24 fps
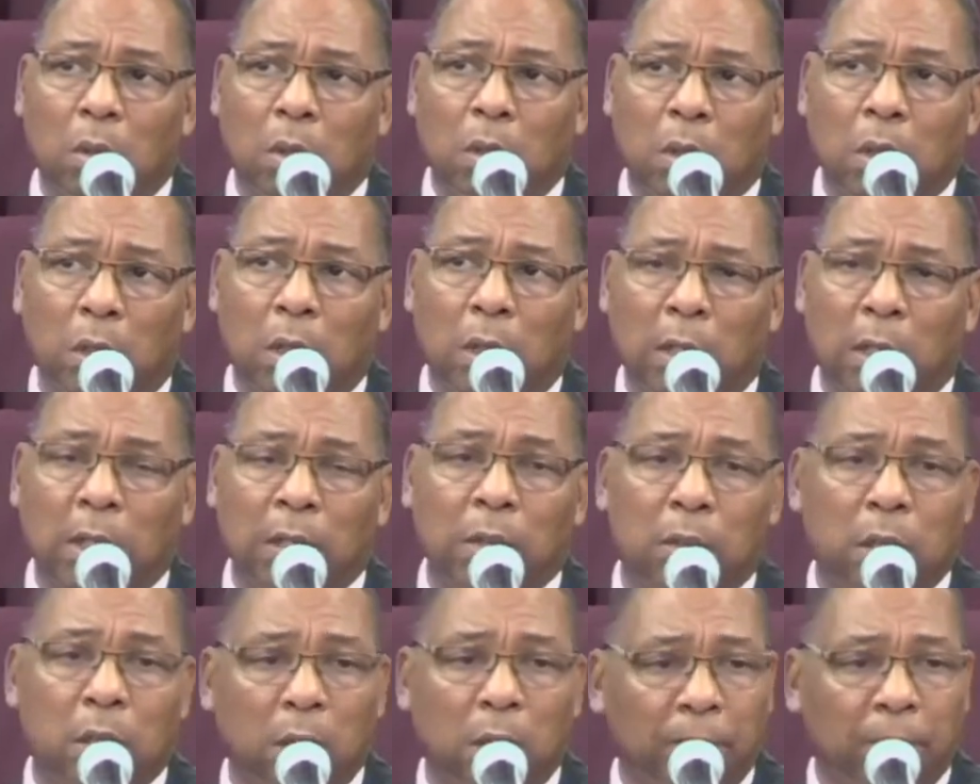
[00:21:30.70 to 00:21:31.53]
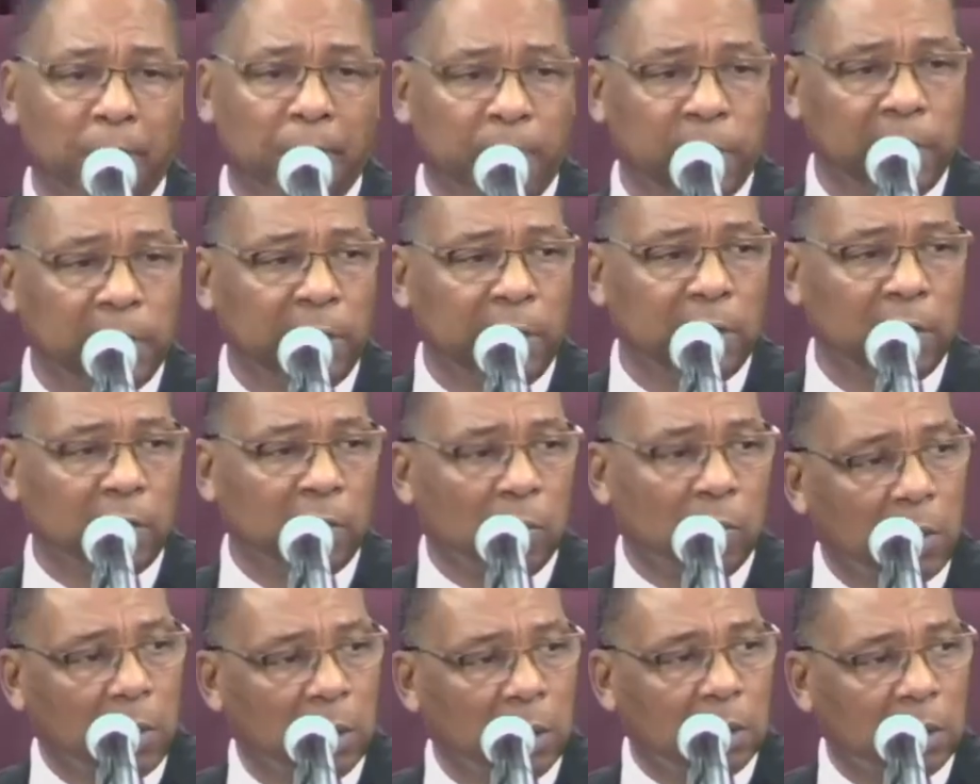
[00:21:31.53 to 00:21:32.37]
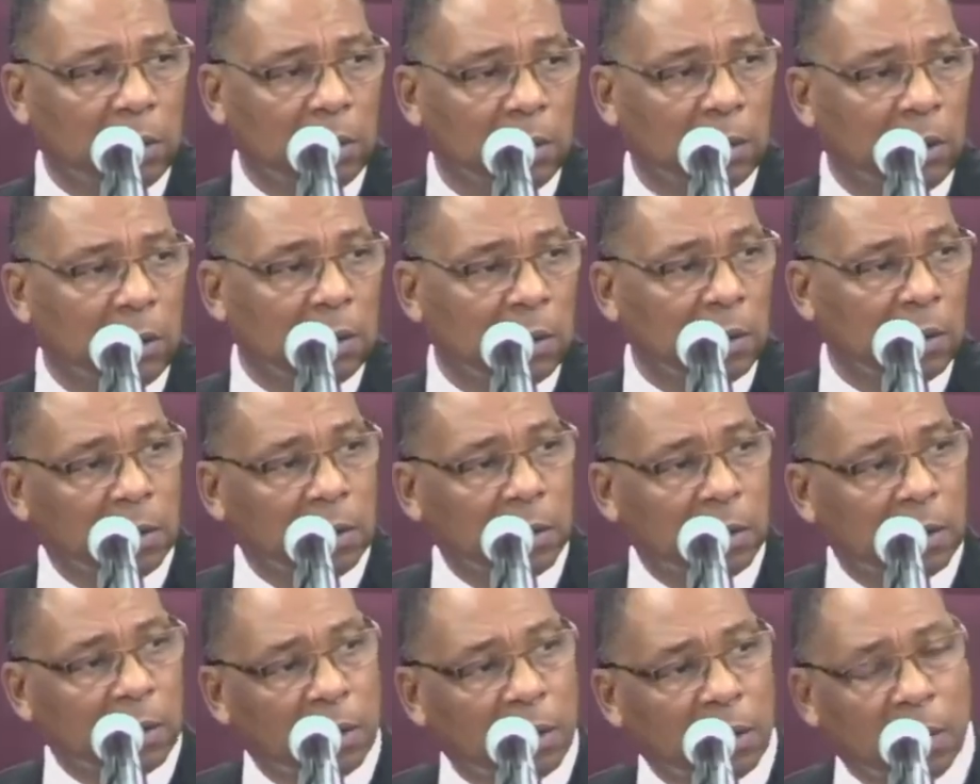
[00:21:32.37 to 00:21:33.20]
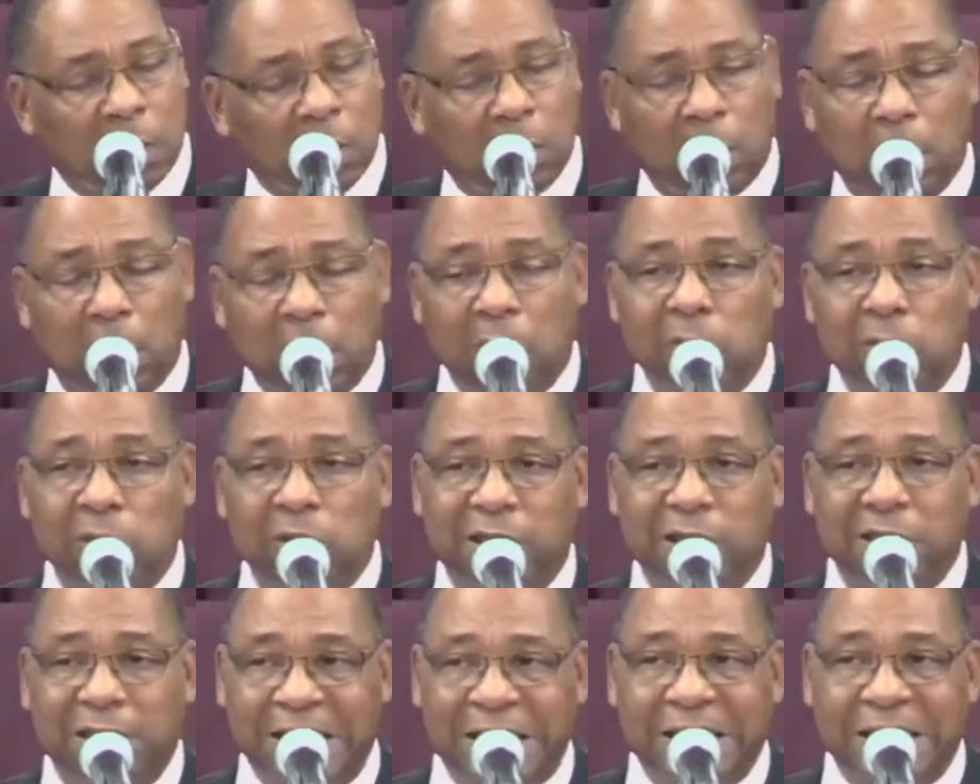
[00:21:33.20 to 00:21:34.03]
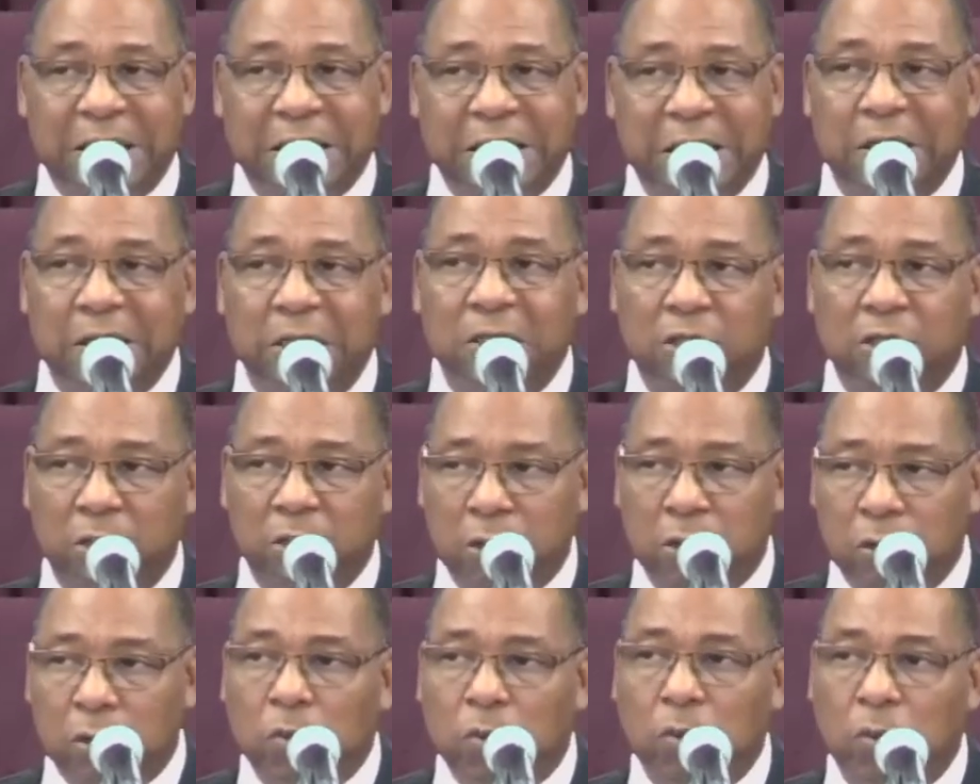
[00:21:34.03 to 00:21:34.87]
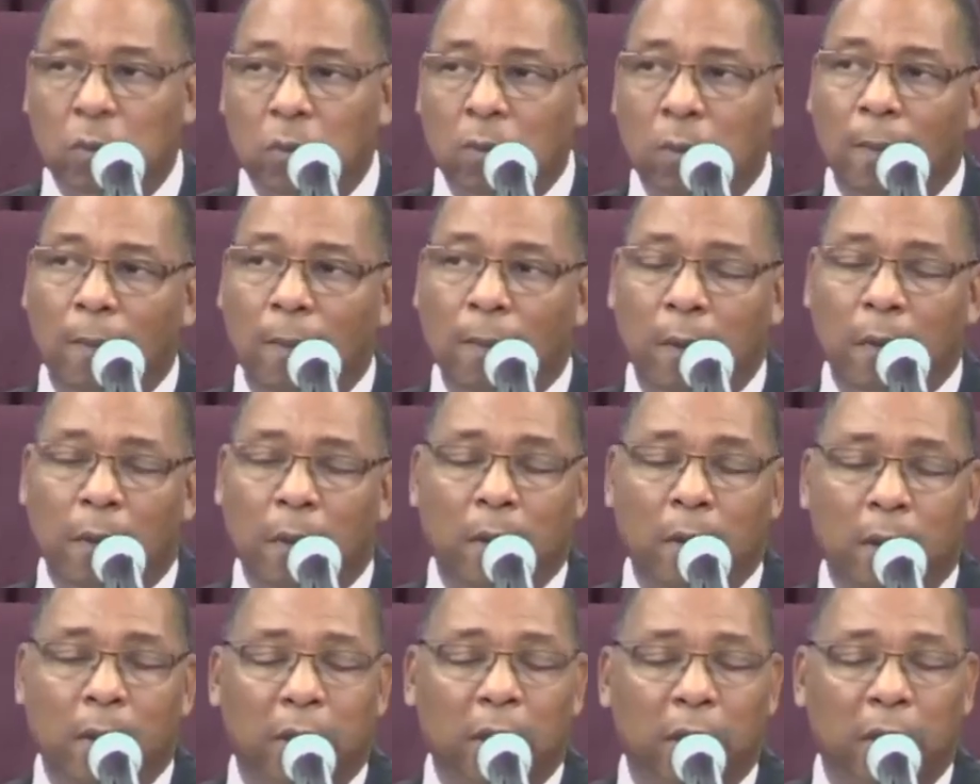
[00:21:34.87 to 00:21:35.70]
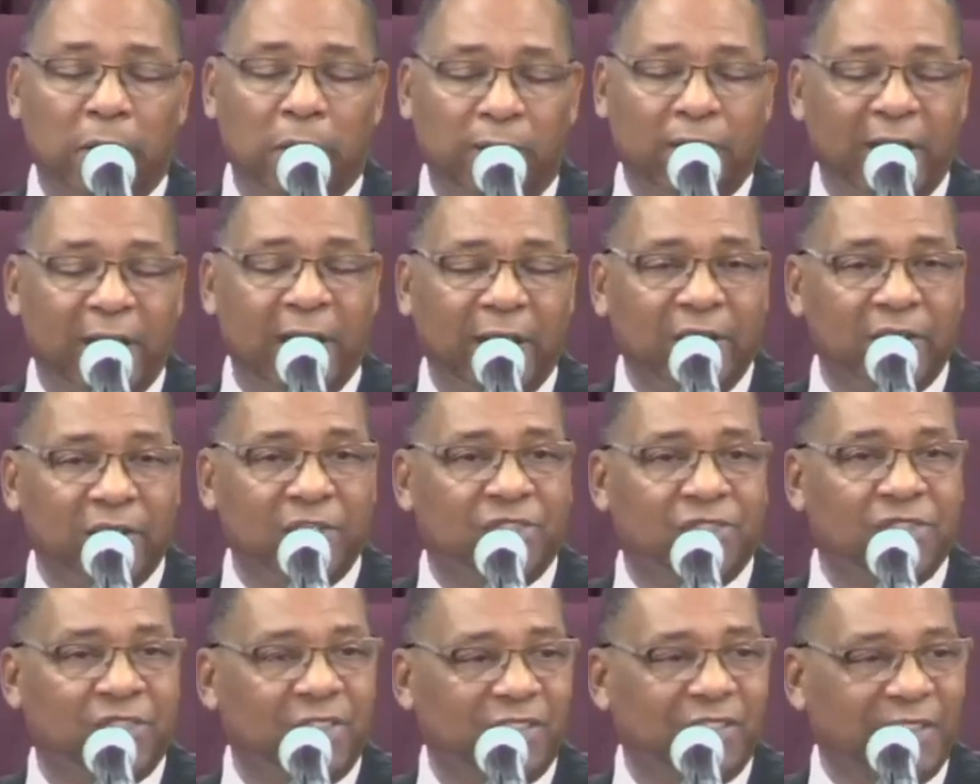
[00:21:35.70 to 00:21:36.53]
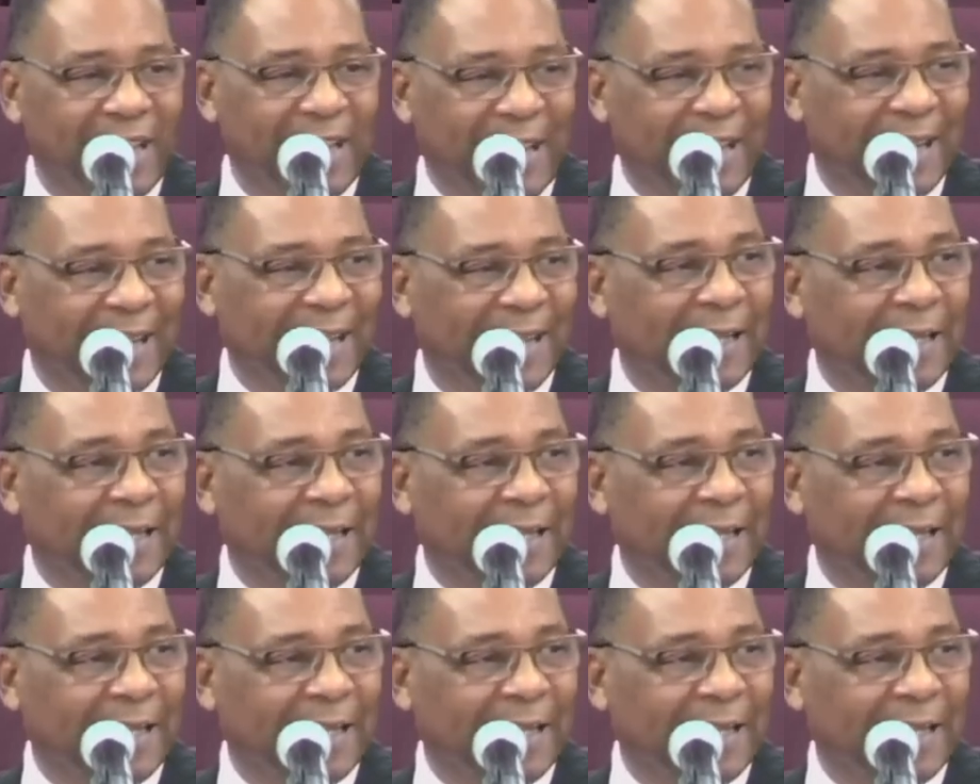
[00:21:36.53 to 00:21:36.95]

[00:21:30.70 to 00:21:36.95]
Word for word: and complete what he was destined to do, and that is to die.